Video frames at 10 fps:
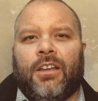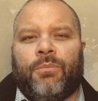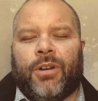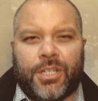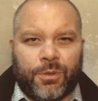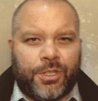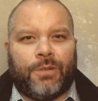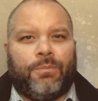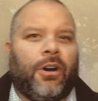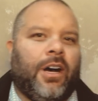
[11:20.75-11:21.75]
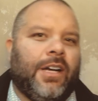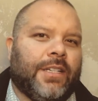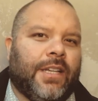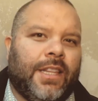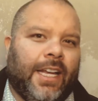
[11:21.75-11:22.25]
But I just want you to pause
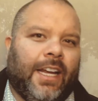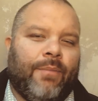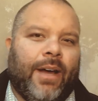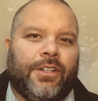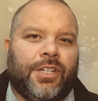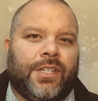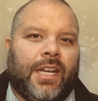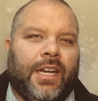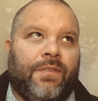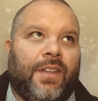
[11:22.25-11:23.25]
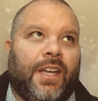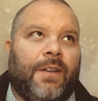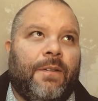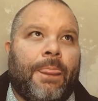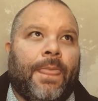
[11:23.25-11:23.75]
and think about just kind of
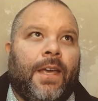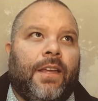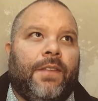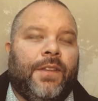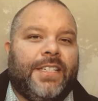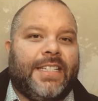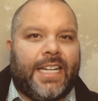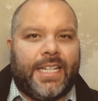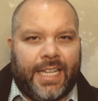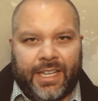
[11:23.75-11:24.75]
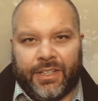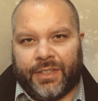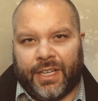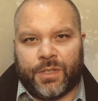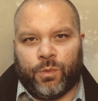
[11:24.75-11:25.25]
the detail
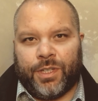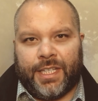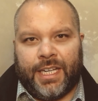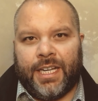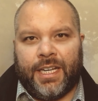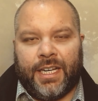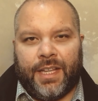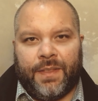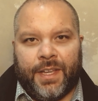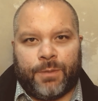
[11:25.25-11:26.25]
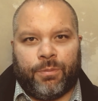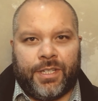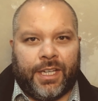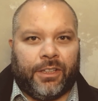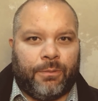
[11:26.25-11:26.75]
that is within this
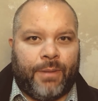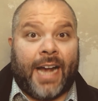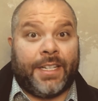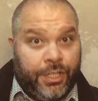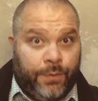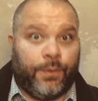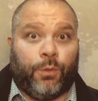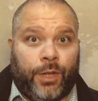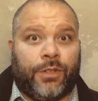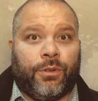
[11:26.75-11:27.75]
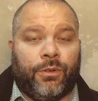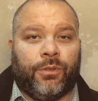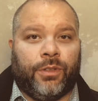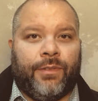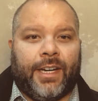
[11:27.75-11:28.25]
particular passage if you read through
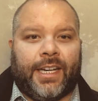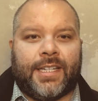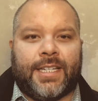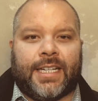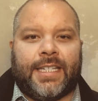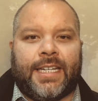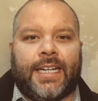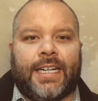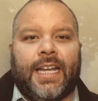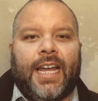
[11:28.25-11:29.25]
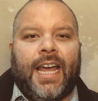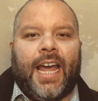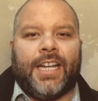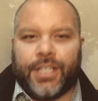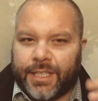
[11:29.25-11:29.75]
Leviticus 16,
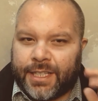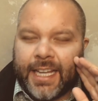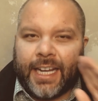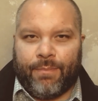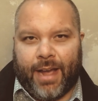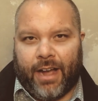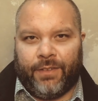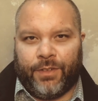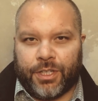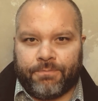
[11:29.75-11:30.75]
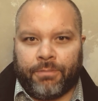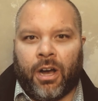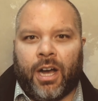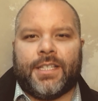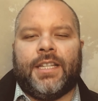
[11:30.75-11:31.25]
and to think about, if you just
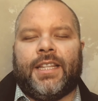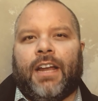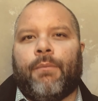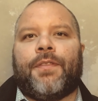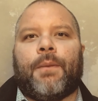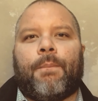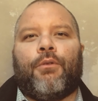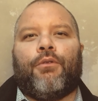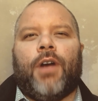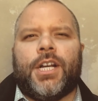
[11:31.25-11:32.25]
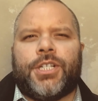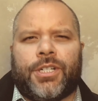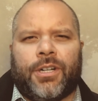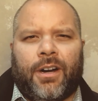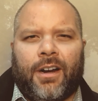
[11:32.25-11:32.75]
pause and think about the
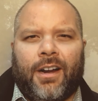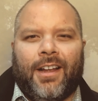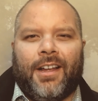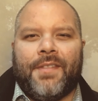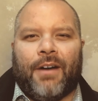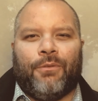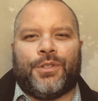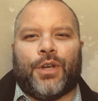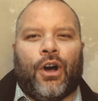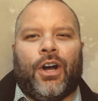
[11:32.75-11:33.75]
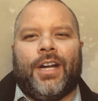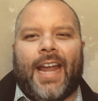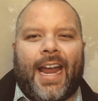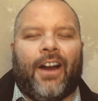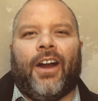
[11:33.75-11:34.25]
pressure that was on
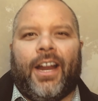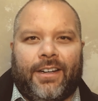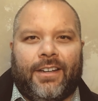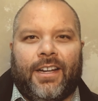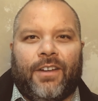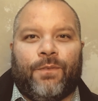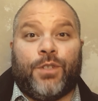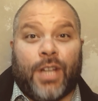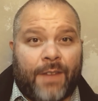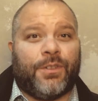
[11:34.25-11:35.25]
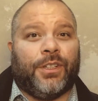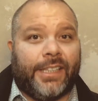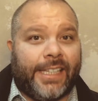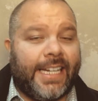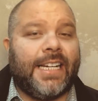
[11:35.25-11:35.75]
Aaron to have to
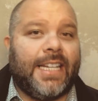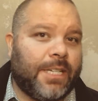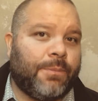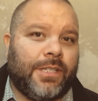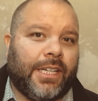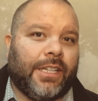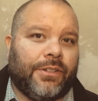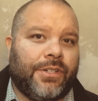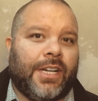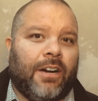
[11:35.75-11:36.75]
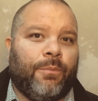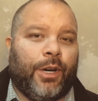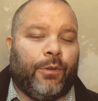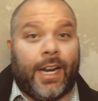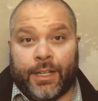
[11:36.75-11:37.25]
lead this particular
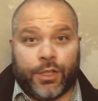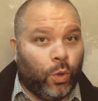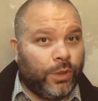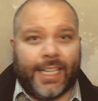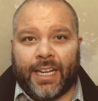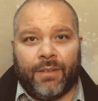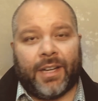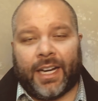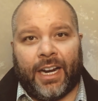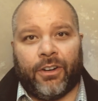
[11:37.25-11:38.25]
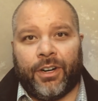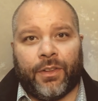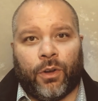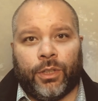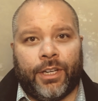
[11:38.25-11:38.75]
ceremony, right? It's only him that can enter into
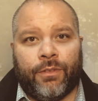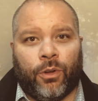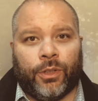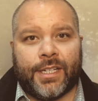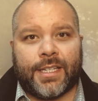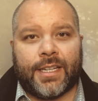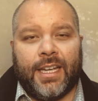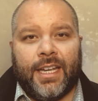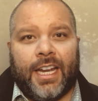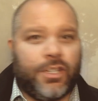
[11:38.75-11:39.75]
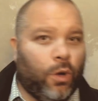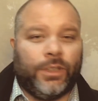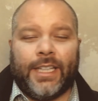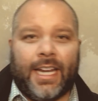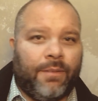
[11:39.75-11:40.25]
the Holy of Holies. It's
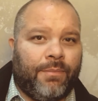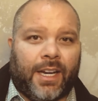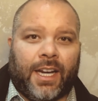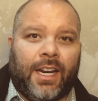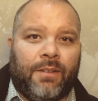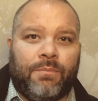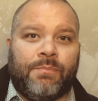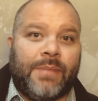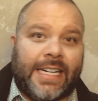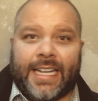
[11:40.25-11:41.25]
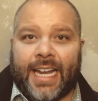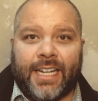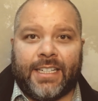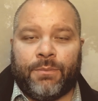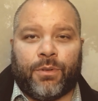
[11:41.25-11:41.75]
only him that can
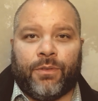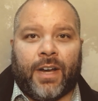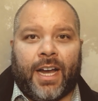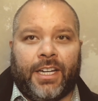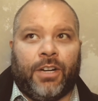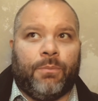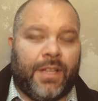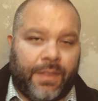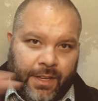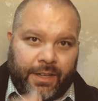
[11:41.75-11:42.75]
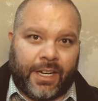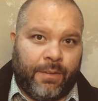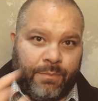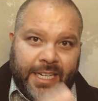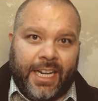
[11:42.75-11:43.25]
mediate and provide, be the kind
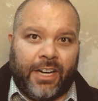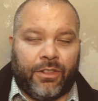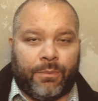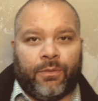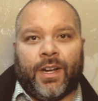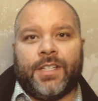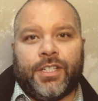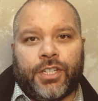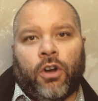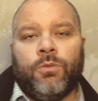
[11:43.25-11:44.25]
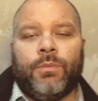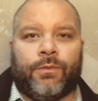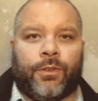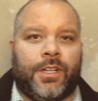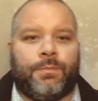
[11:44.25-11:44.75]
of mediator that provides atonement
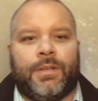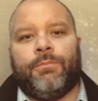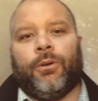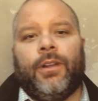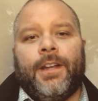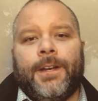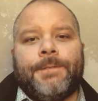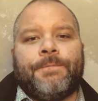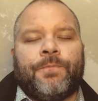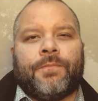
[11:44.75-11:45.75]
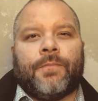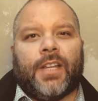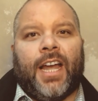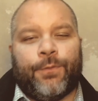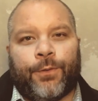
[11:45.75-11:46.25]
for his people.
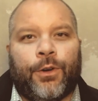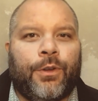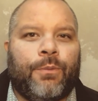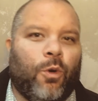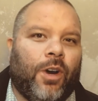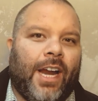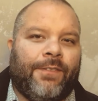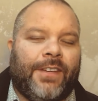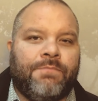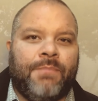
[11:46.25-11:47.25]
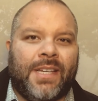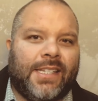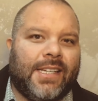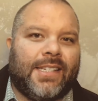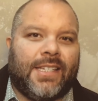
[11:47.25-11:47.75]
And furthermore, if he
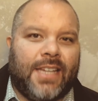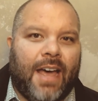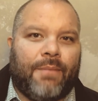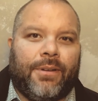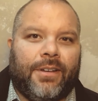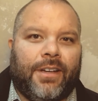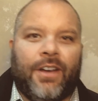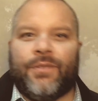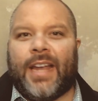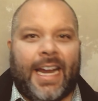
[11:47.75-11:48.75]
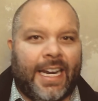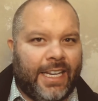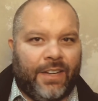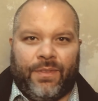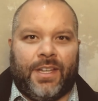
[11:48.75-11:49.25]
missed a step of
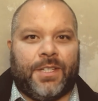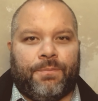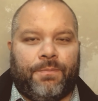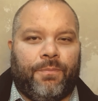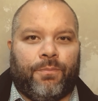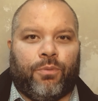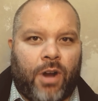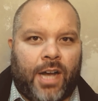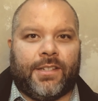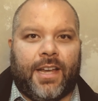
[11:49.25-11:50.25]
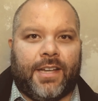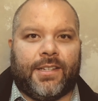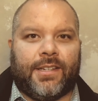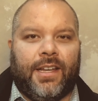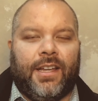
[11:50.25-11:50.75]
any of this
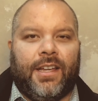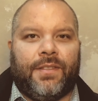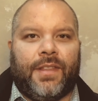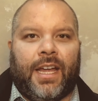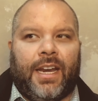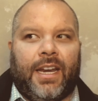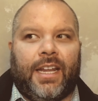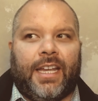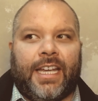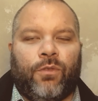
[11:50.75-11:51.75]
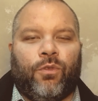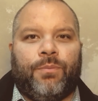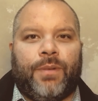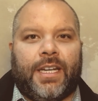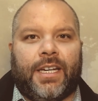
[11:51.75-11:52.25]
process, then he would
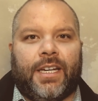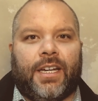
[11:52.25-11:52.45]
be